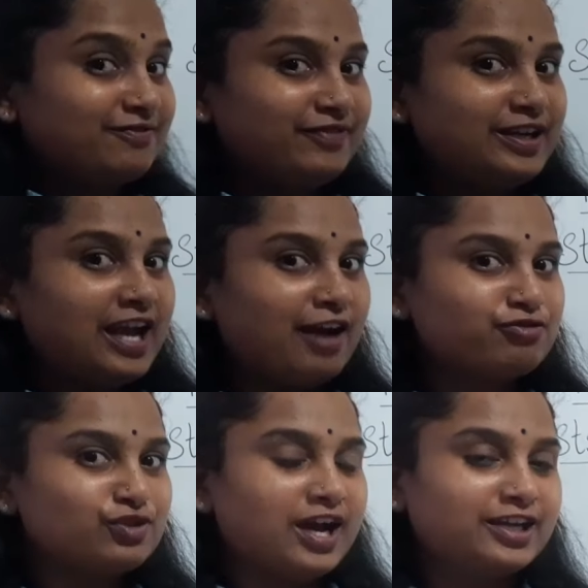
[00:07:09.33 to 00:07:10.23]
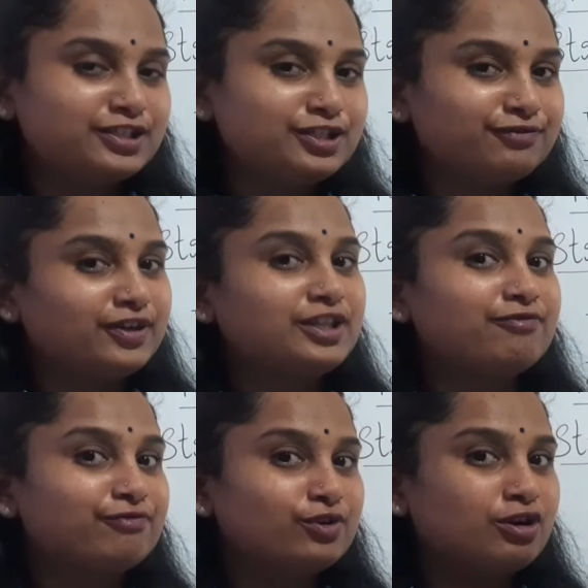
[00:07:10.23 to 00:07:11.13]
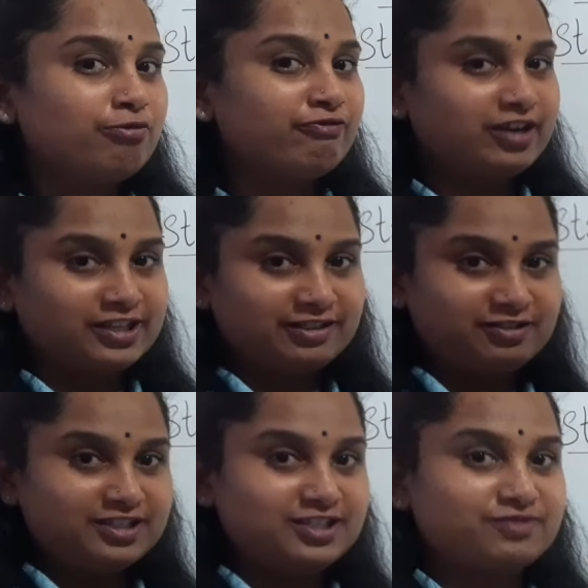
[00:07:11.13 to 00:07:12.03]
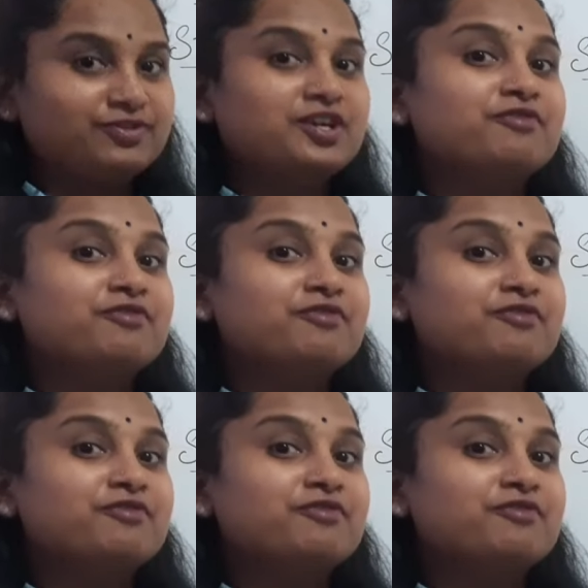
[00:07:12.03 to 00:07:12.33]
we have to identify the verb whether it is